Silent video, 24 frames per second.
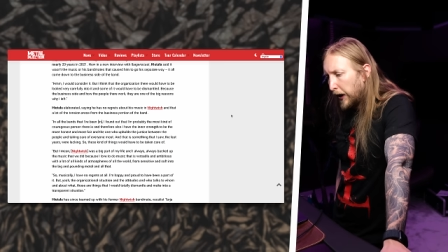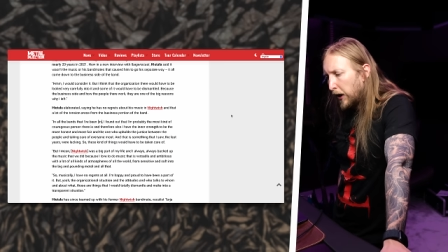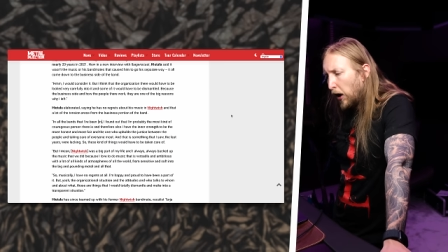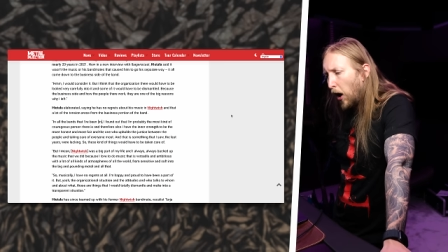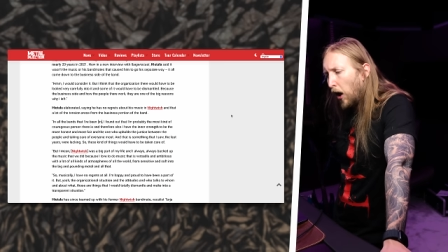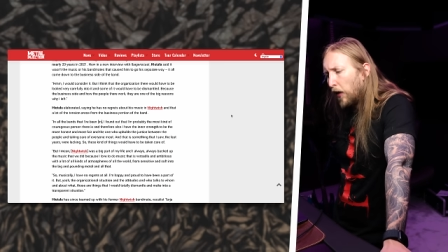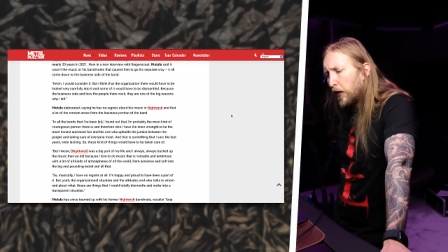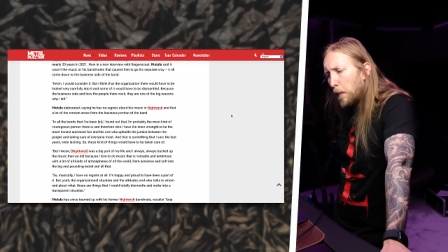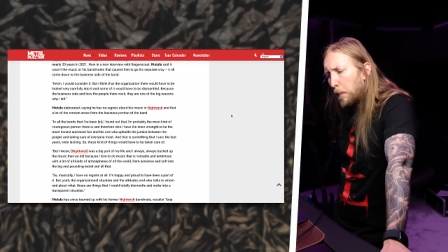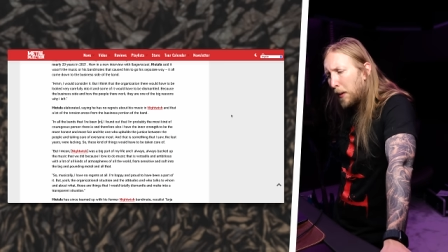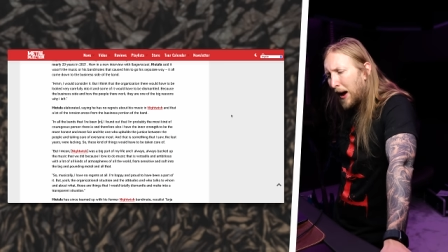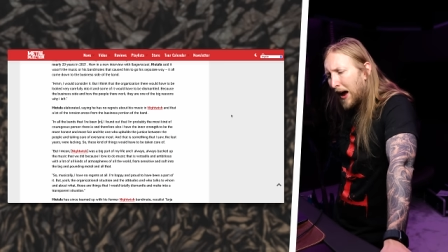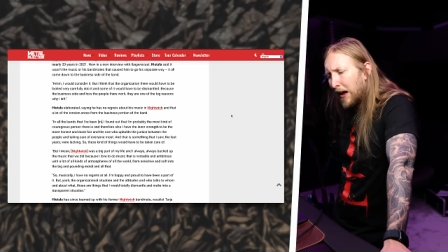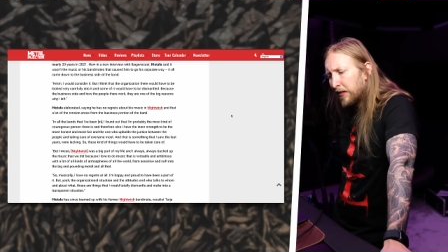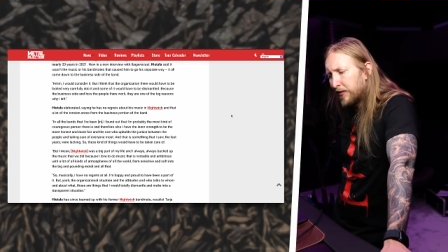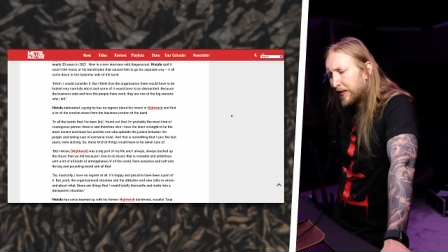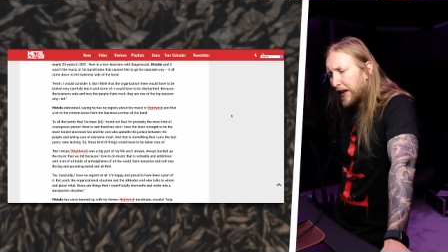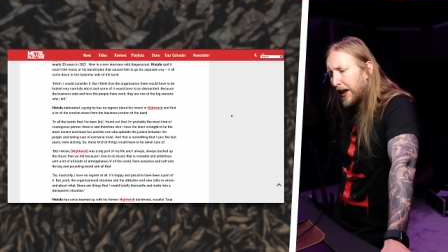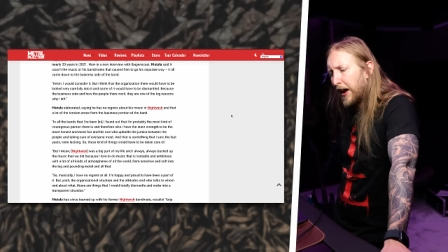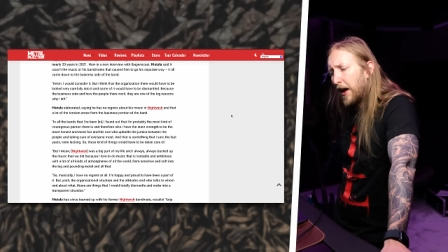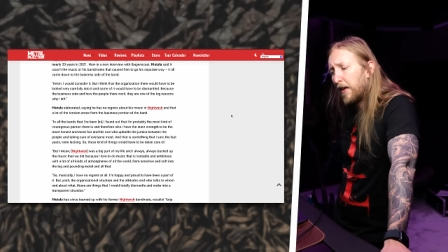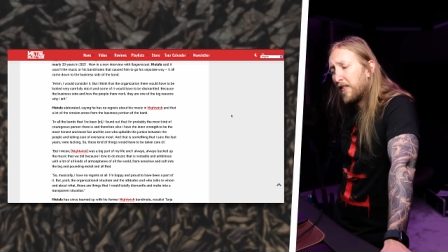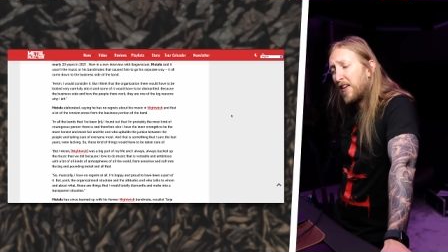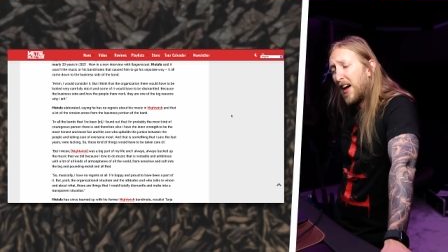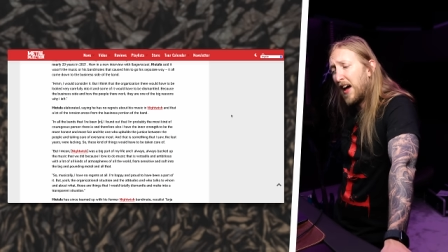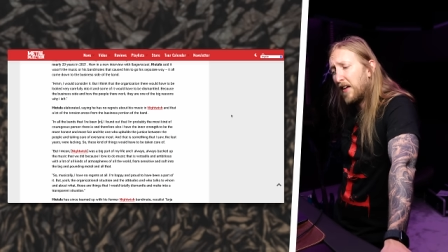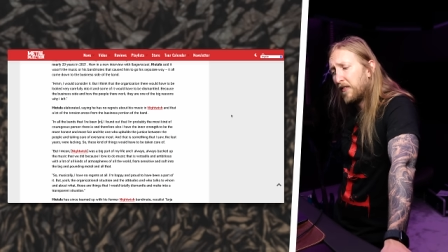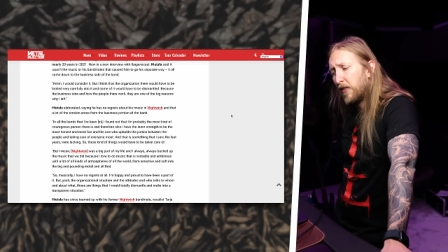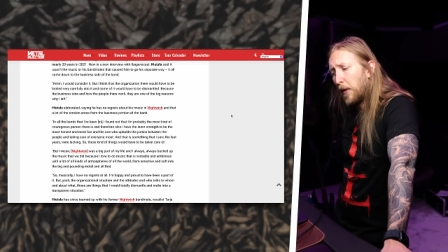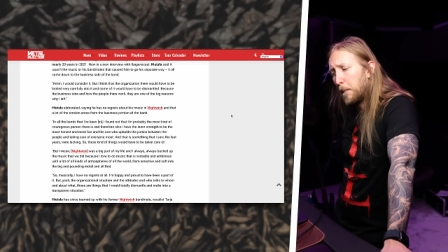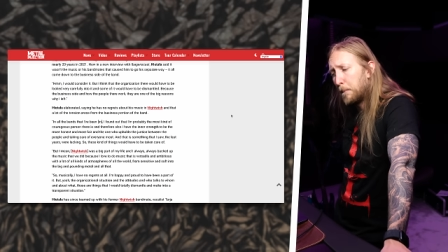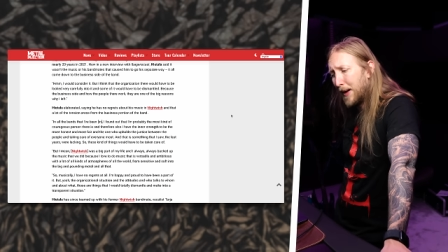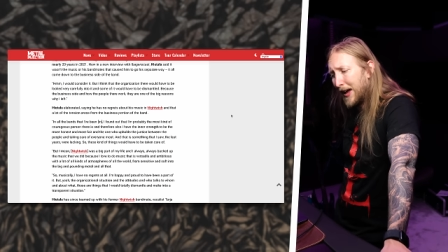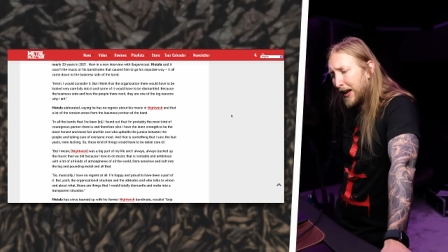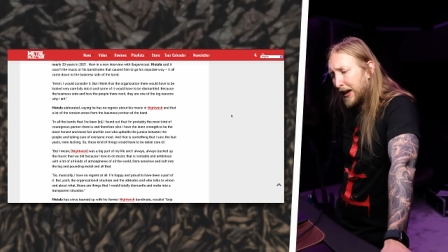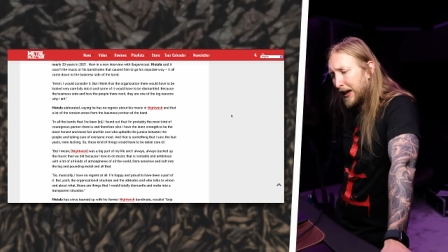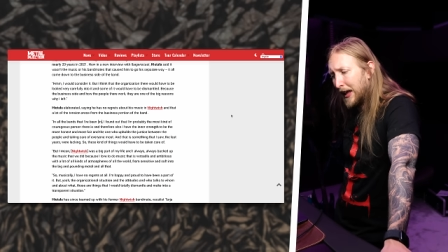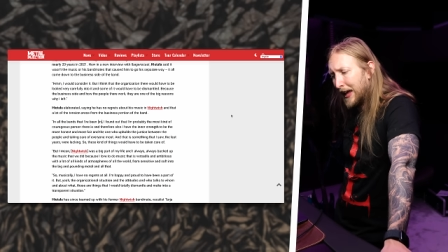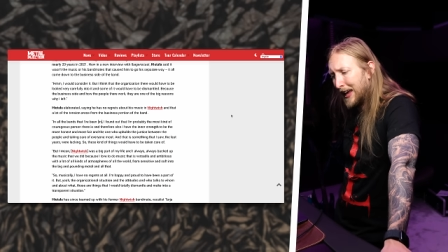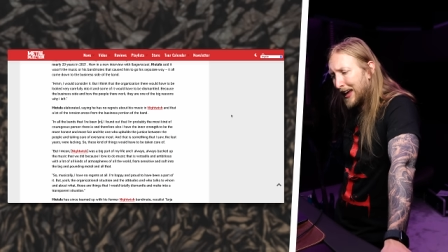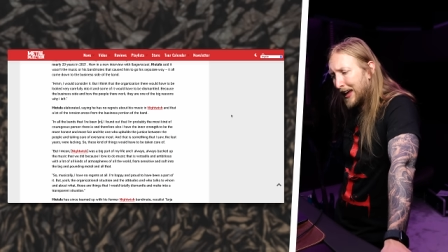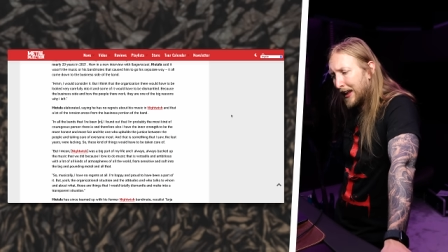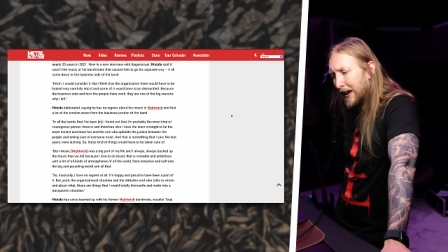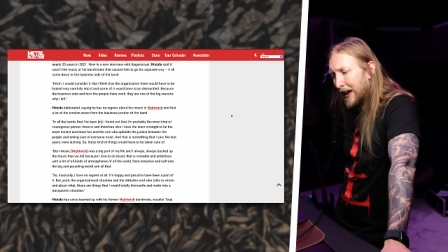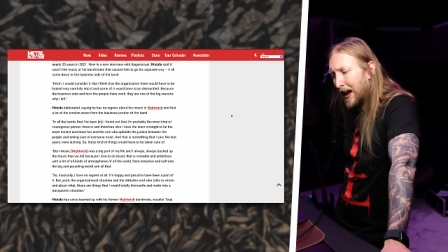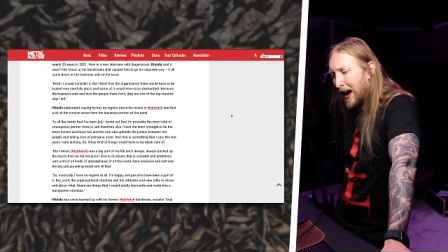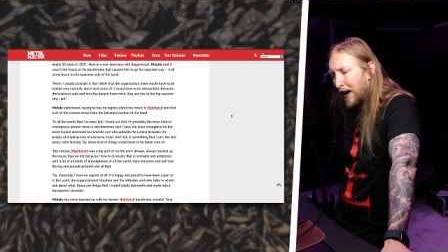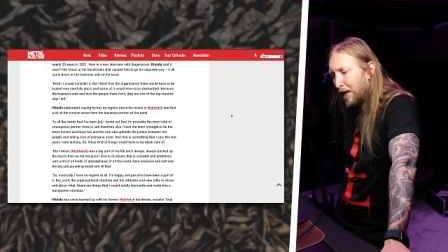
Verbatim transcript: In all the bands that I've ever been in,